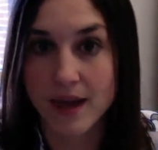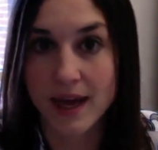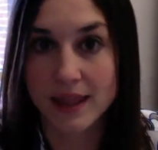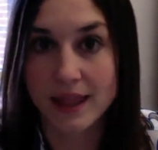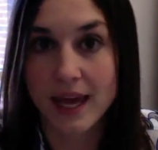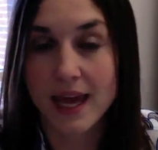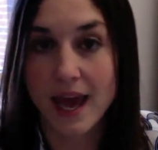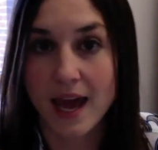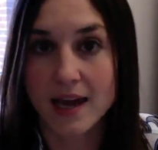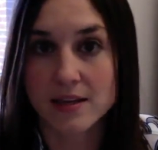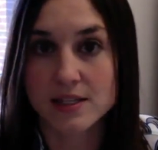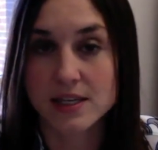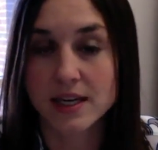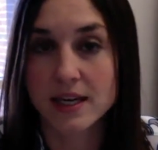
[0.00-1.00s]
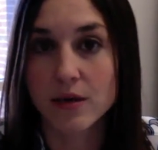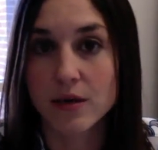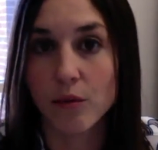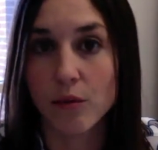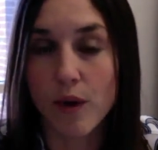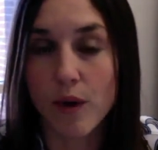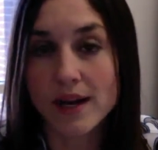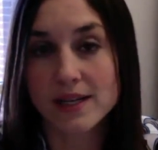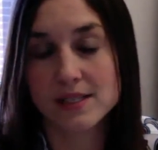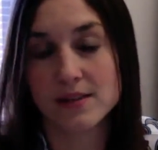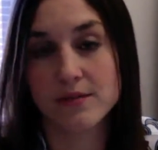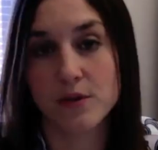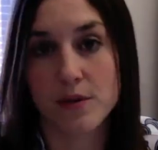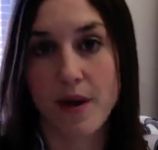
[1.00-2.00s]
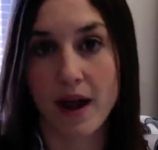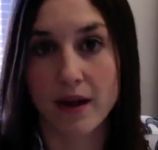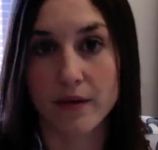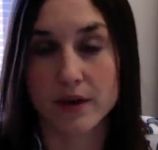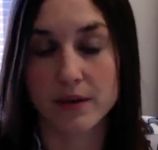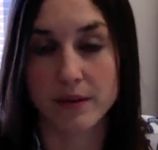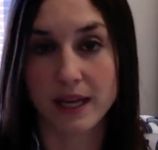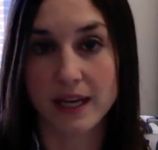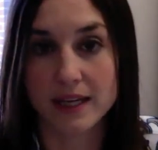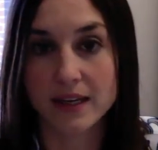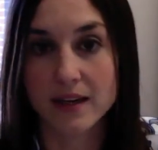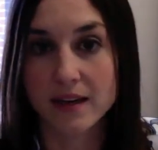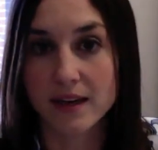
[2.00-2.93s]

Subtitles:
and they asked, what is the format going to be like?